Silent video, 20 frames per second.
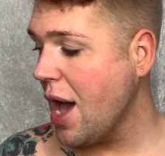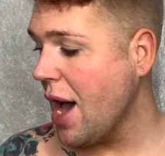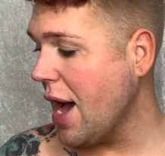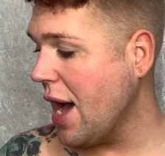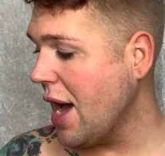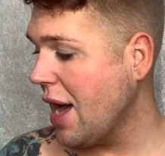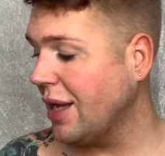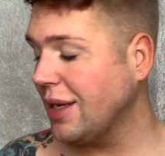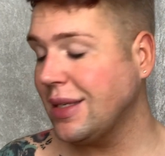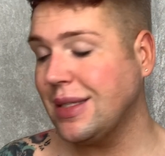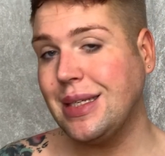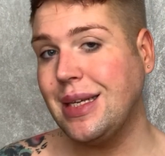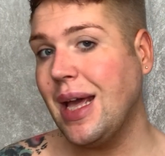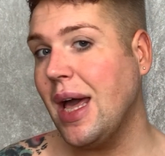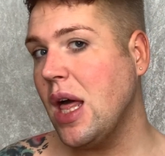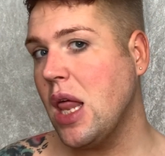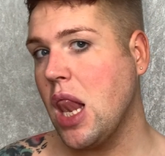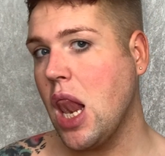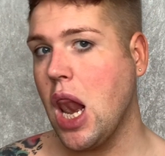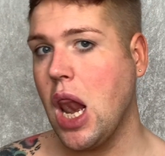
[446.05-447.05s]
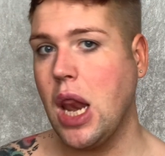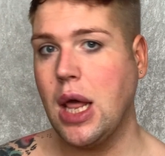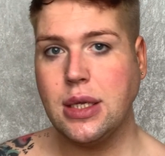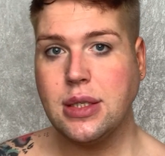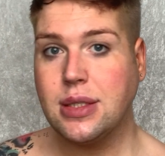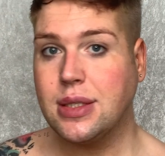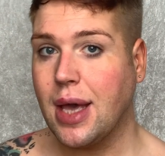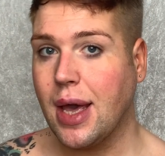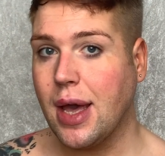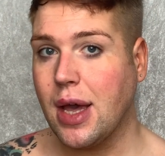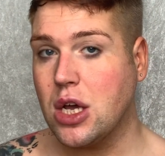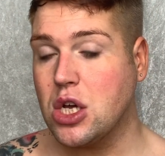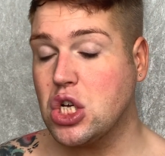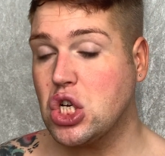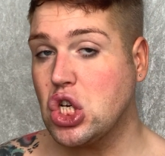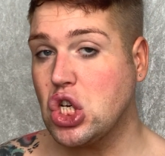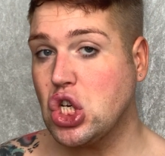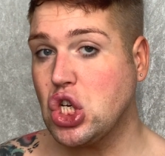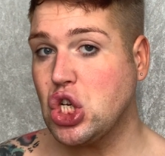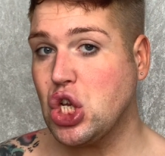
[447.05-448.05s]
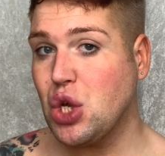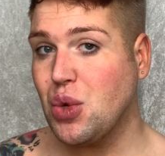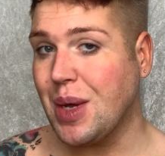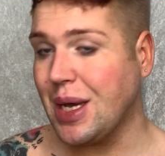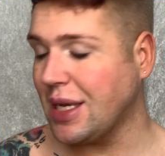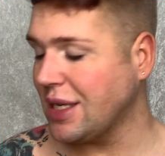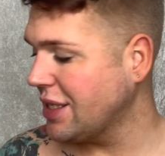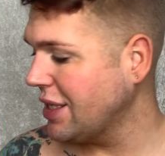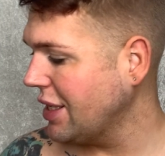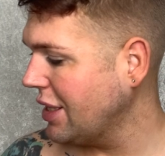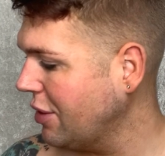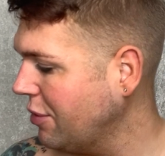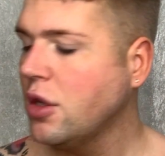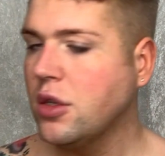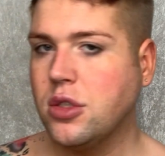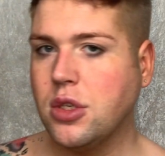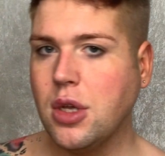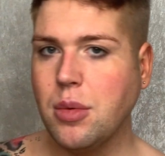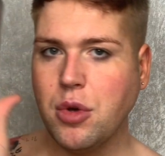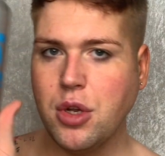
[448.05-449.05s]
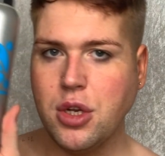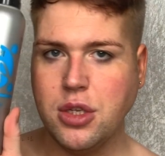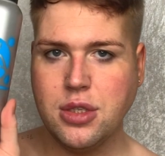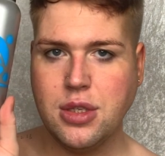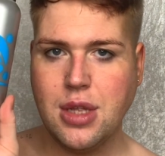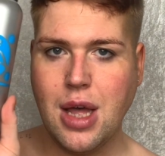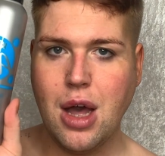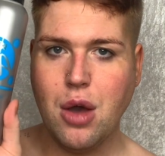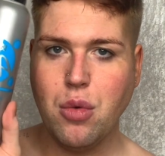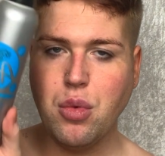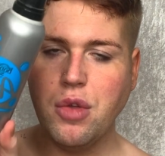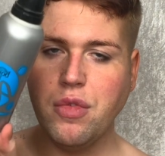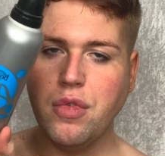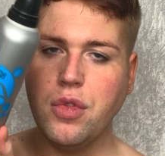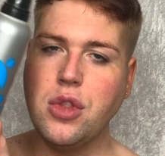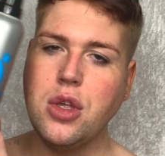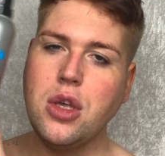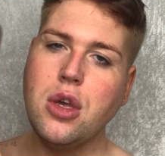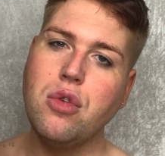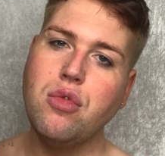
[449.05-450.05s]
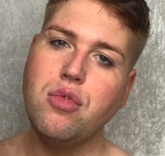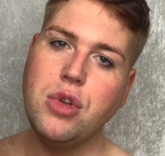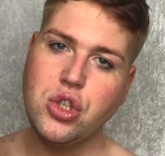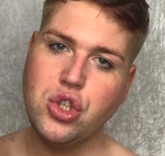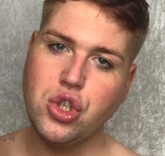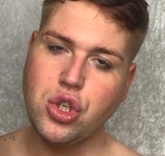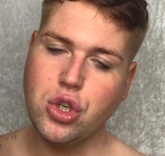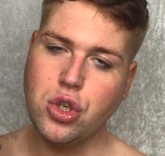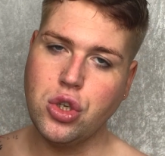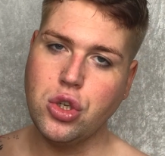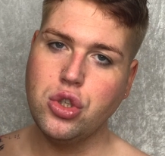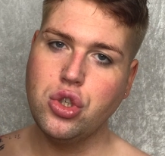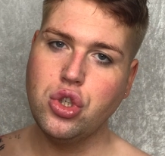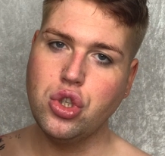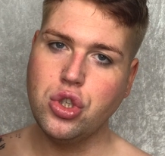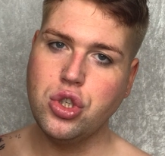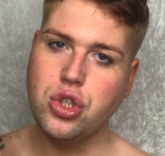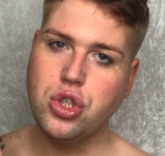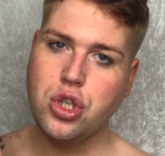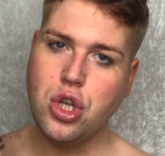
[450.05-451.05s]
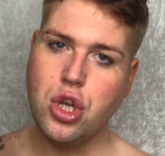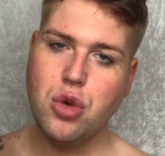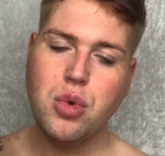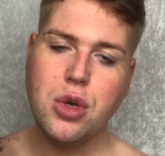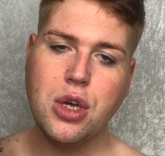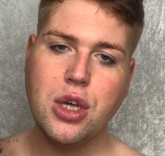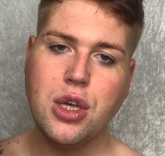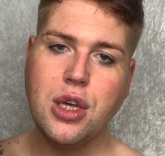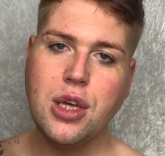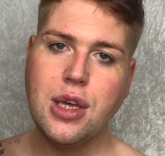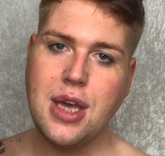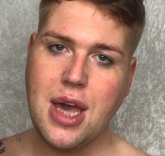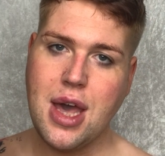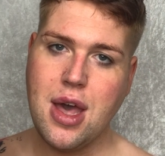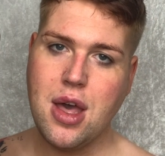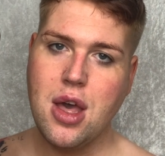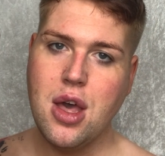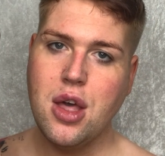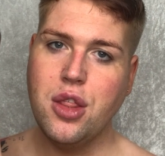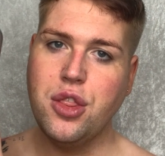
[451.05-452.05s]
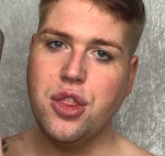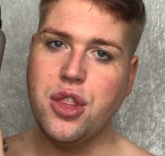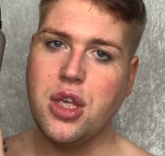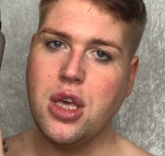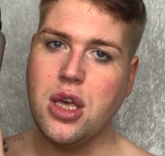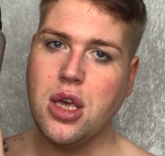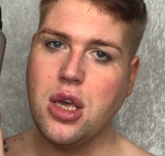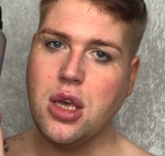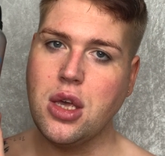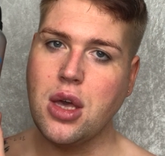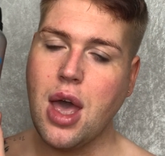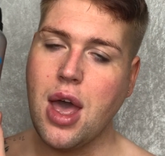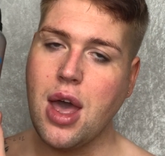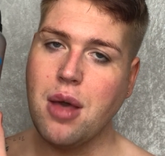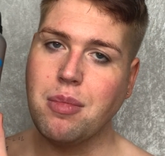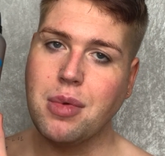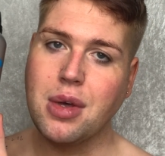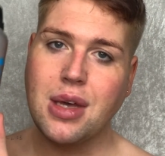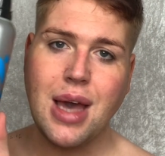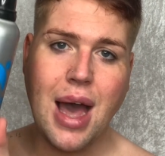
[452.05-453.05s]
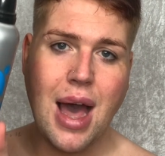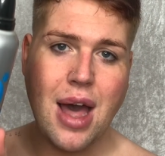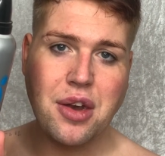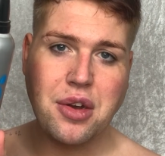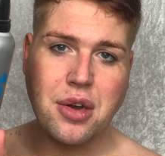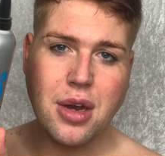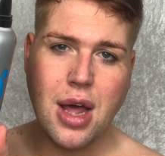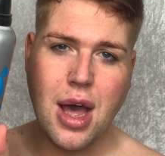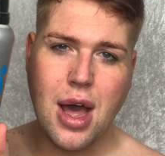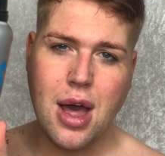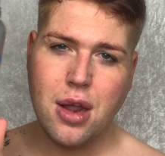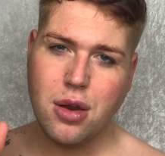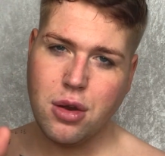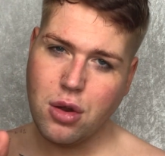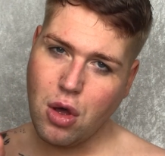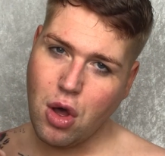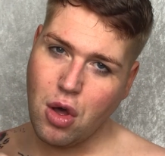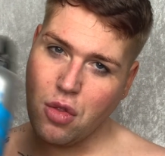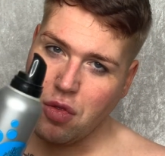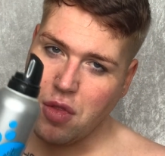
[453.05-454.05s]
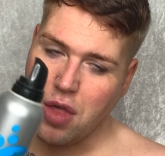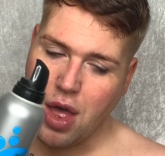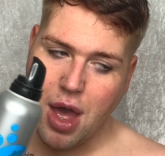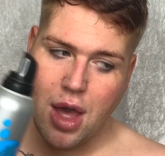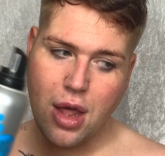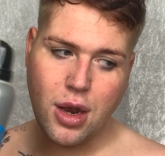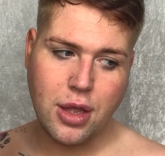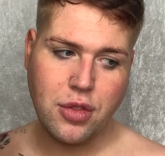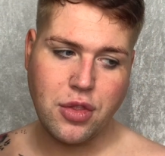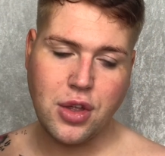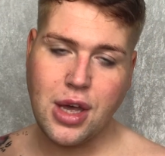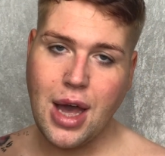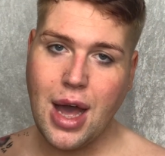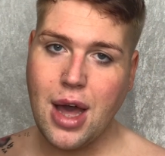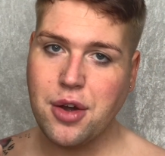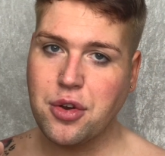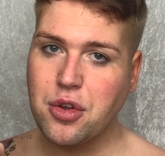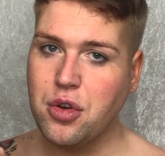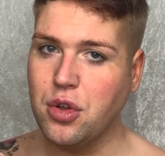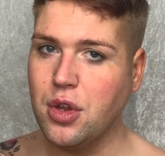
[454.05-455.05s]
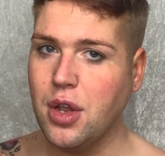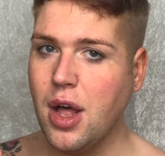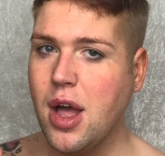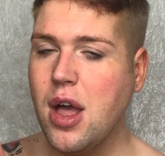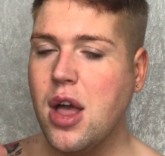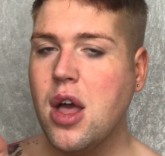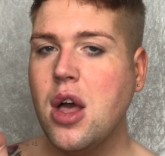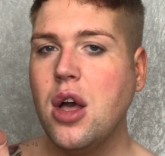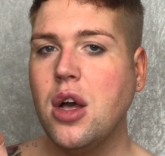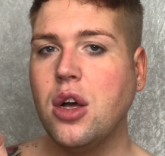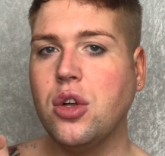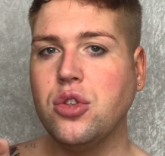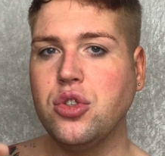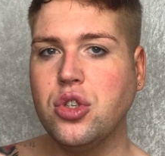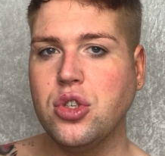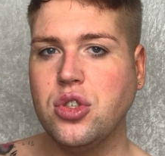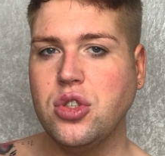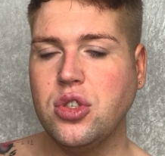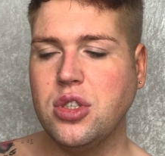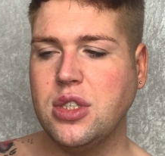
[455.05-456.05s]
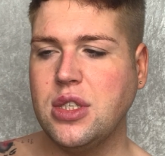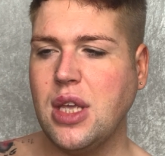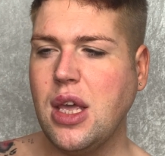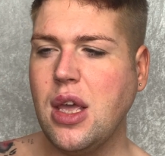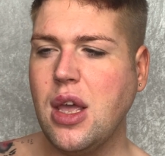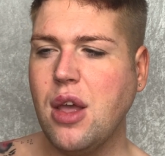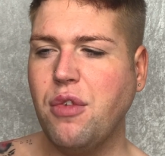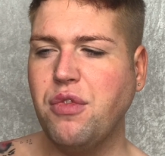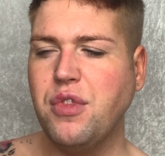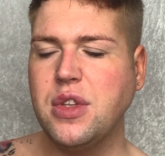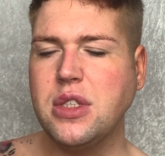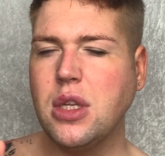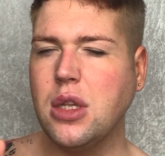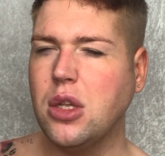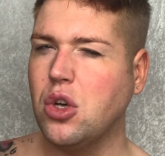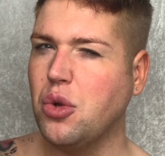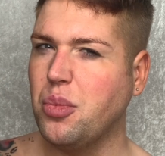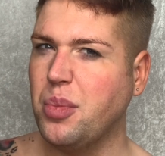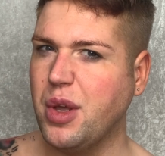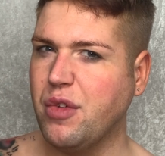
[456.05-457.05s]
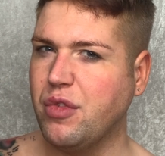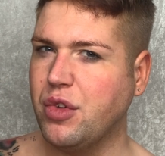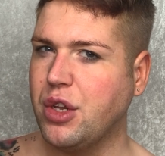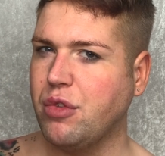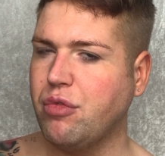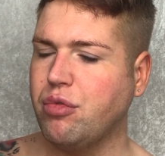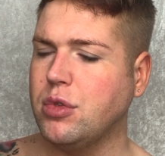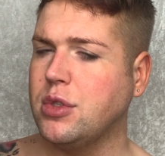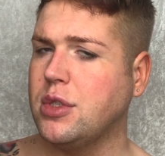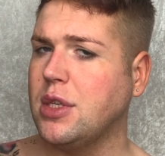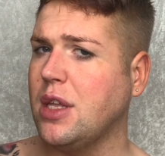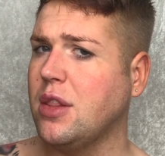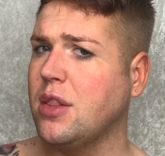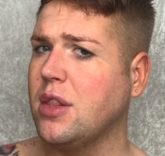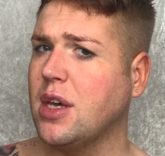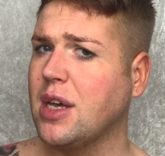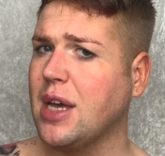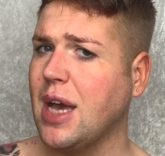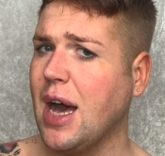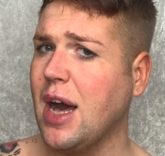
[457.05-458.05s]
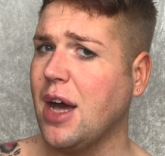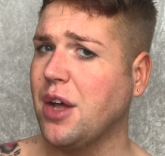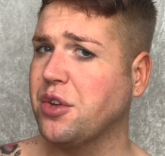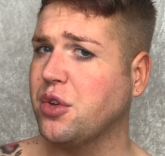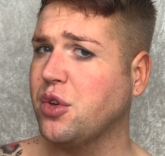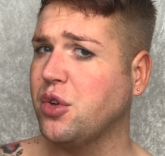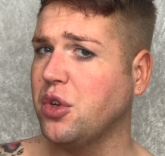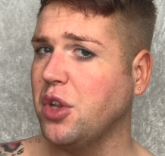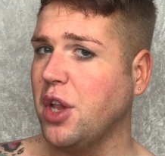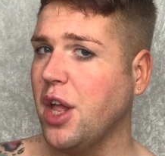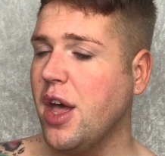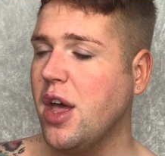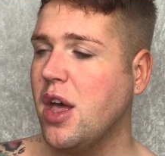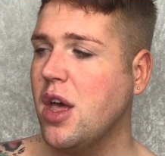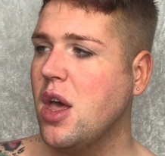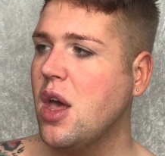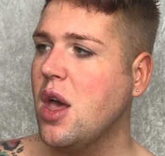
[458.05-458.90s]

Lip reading: And yeah, let's get to it. So I'm going to start with the original, just so we can get the guard line on there, like the guard colour, and just see if there's a little bit of a difference in the guard colour.